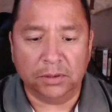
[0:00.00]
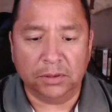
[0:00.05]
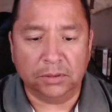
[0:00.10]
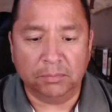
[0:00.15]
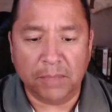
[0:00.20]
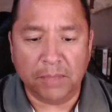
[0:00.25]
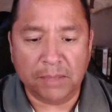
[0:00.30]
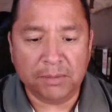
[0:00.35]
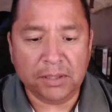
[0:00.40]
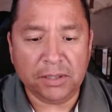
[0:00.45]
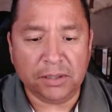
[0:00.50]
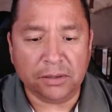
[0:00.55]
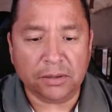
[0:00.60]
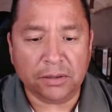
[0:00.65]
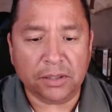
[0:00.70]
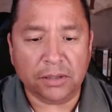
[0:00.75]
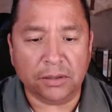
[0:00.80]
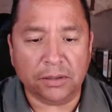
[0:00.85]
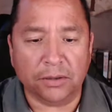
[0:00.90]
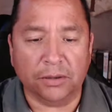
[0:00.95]
maybe you
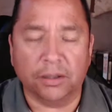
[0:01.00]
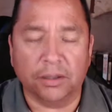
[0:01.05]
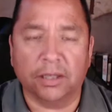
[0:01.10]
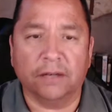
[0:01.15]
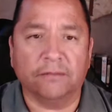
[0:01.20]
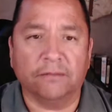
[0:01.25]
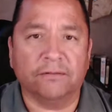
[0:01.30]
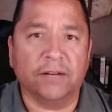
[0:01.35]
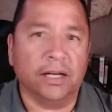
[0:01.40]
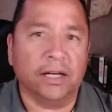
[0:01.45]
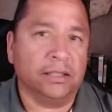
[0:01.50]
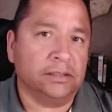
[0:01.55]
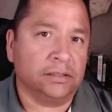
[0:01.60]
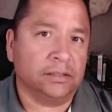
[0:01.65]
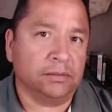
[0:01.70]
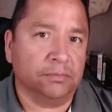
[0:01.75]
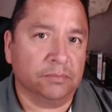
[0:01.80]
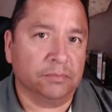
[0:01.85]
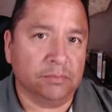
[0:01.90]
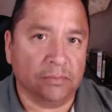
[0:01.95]
can go there and find
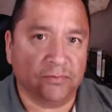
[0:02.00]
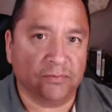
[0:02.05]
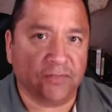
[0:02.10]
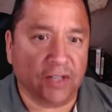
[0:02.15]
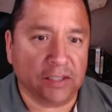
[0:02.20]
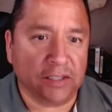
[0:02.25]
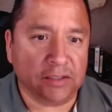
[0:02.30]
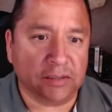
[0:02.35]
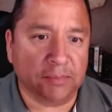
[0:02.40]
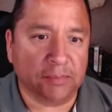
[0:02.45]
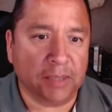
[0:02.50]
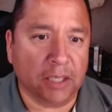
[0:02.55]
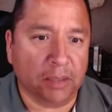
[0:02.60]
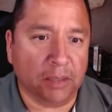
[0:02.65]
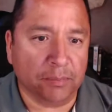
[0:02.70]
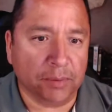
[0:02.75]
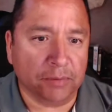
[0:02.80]
some help.